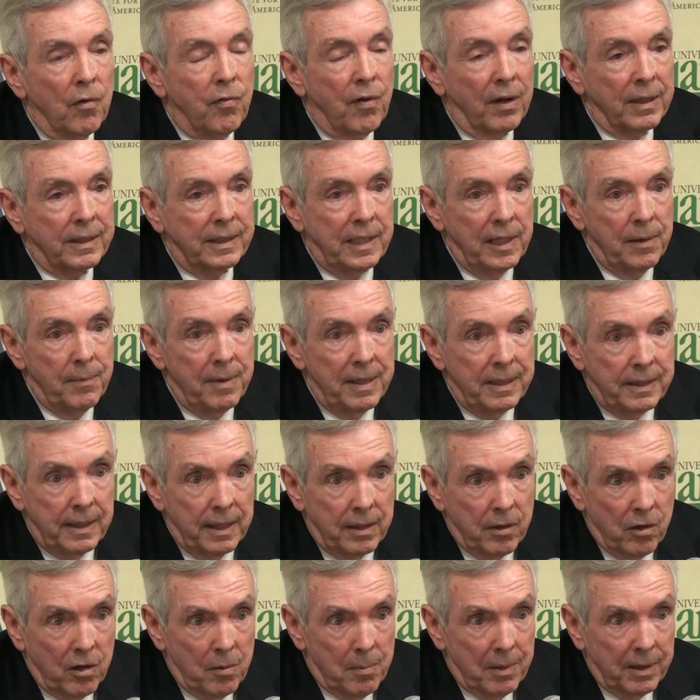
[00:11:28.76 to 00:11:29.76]
activity,
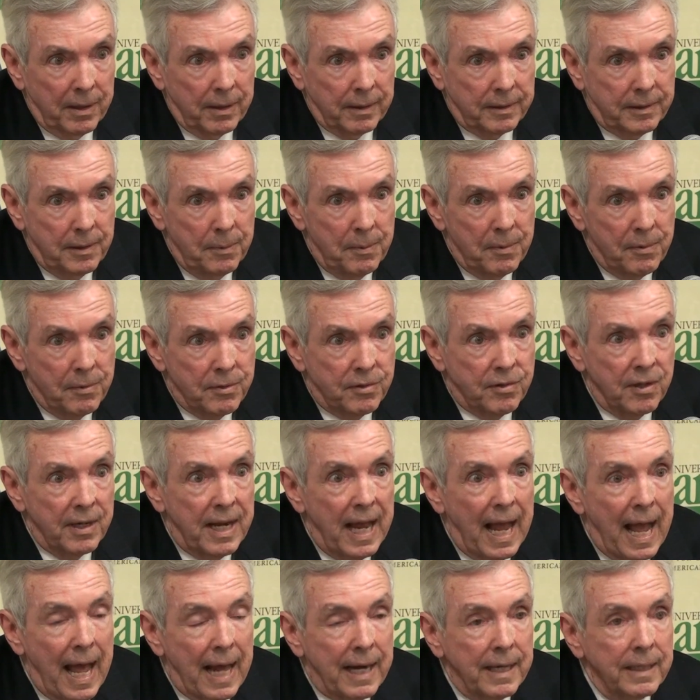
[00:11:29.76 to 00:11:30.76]
economic activity, which
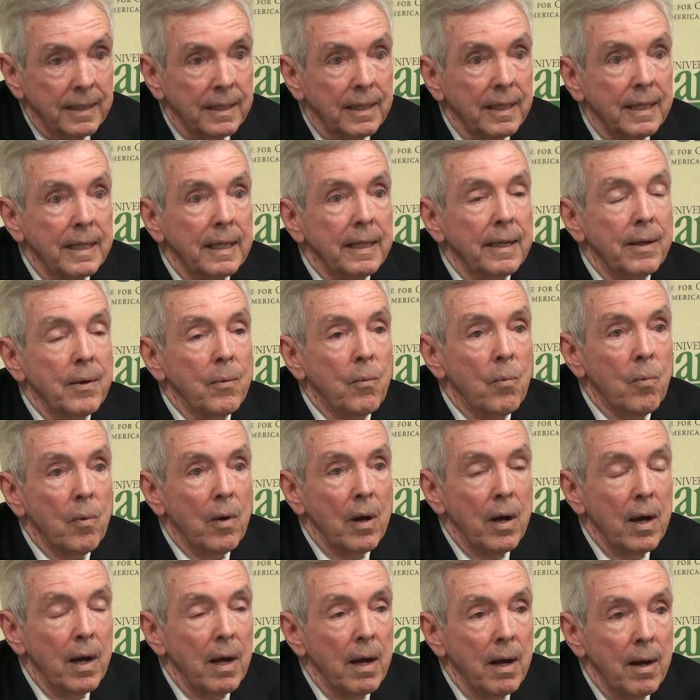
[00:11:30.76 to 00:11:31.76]
it had in the
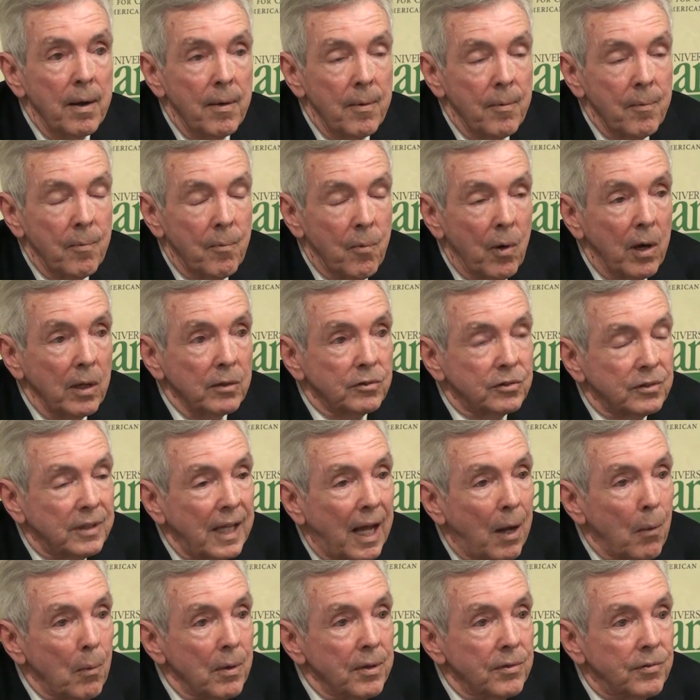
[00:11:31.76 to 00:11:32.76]
well
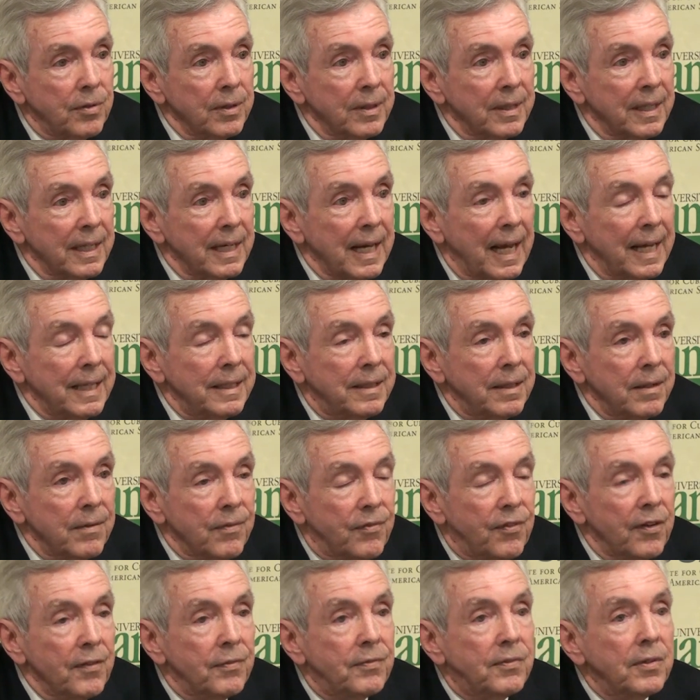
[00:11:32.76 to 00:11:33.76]
established in the
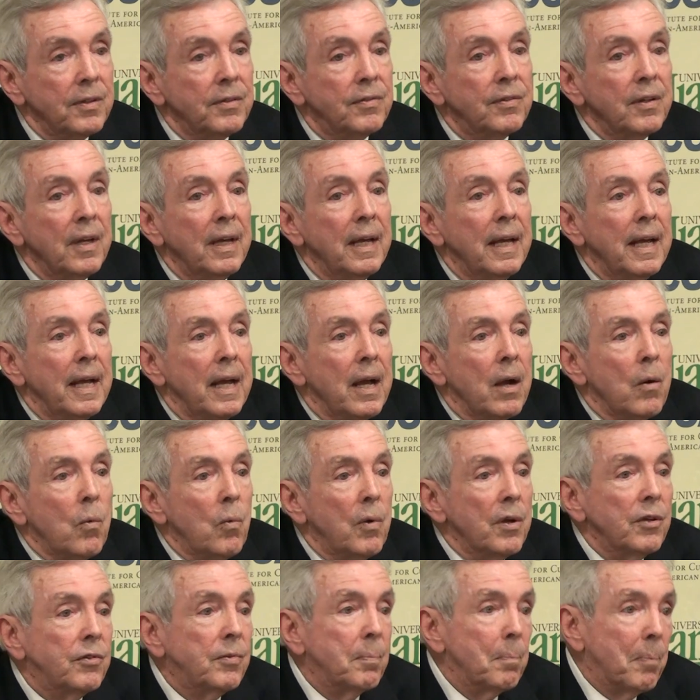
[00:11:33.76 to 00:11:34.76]
1950s,
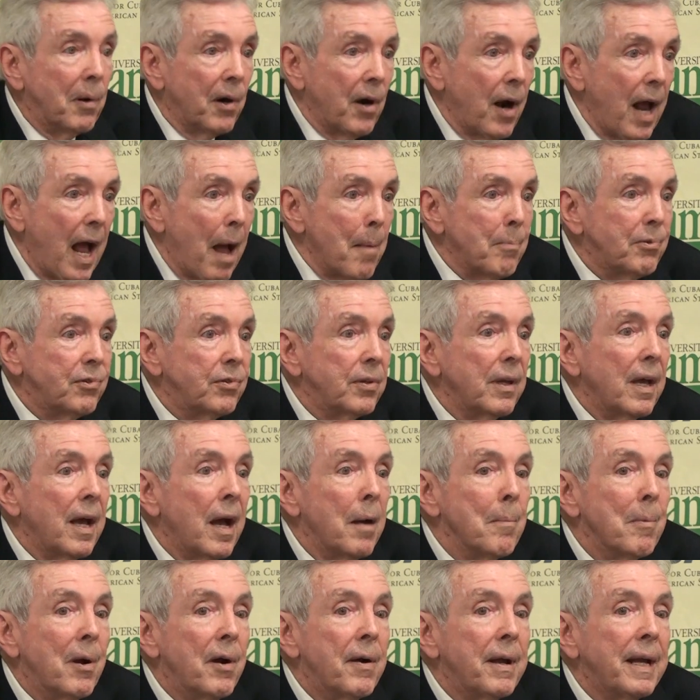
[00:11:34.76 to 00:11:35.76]
with perhaps
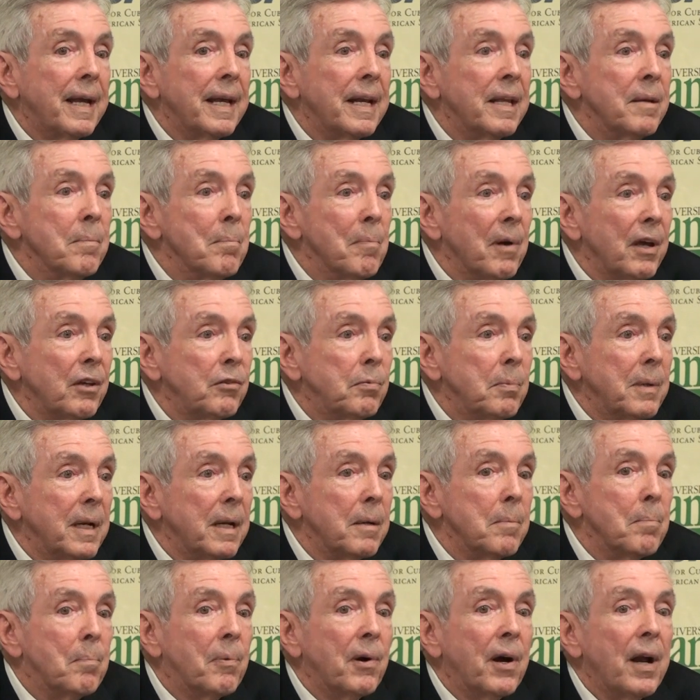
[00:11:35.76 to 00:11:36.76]
American investment
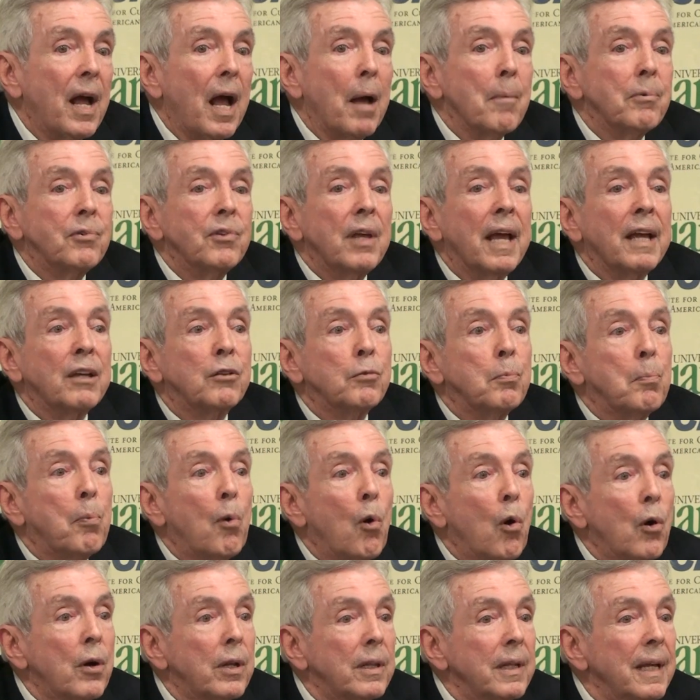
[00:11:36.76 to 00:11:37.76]
and perhaps
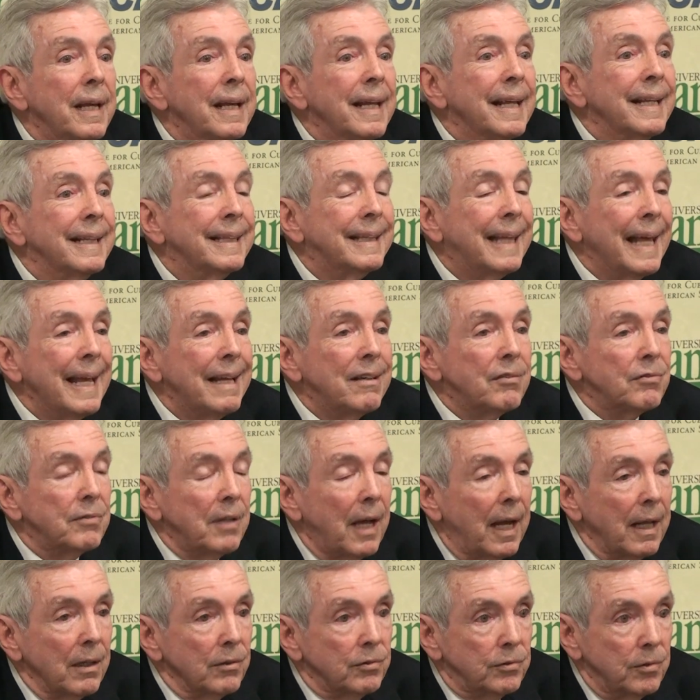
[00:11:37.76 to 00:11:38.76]
export
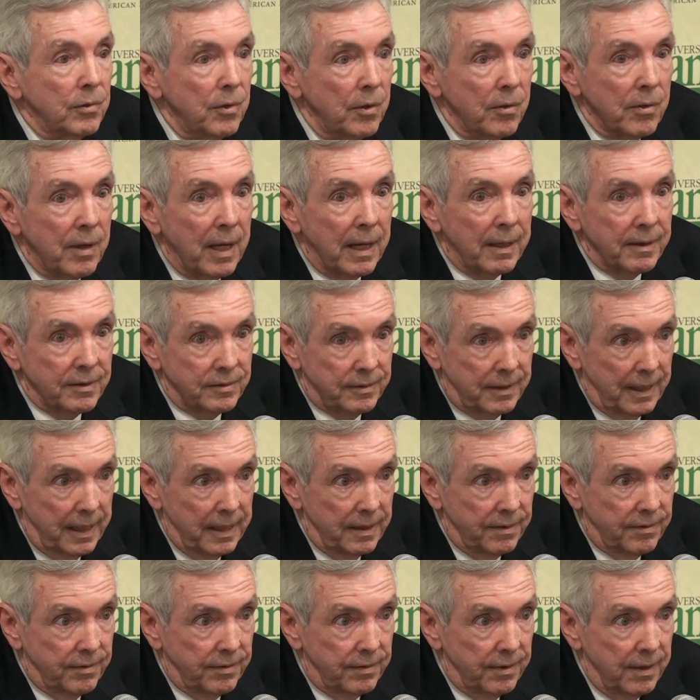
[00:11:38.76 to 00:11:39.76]
textiles to the United
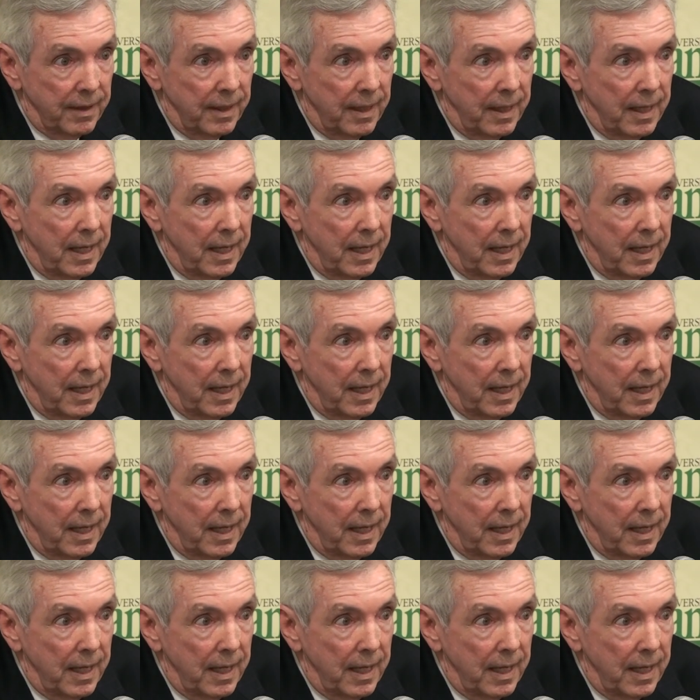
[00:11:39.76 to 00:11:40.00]
States.